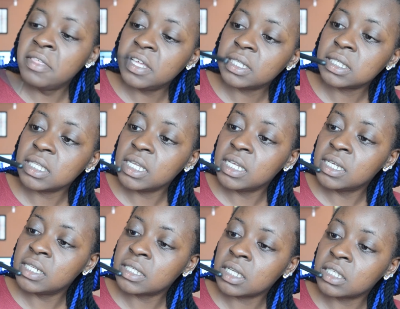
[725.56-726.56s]
This
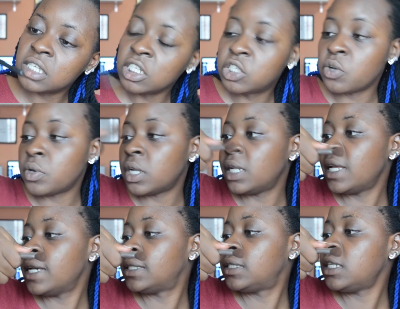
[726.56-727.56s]
is a Sedona
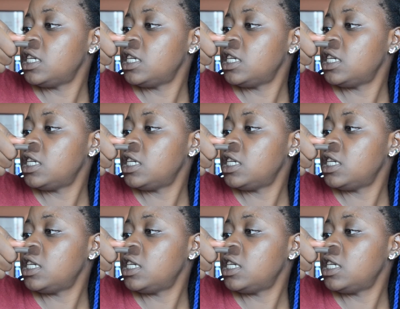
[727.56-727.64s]
Lace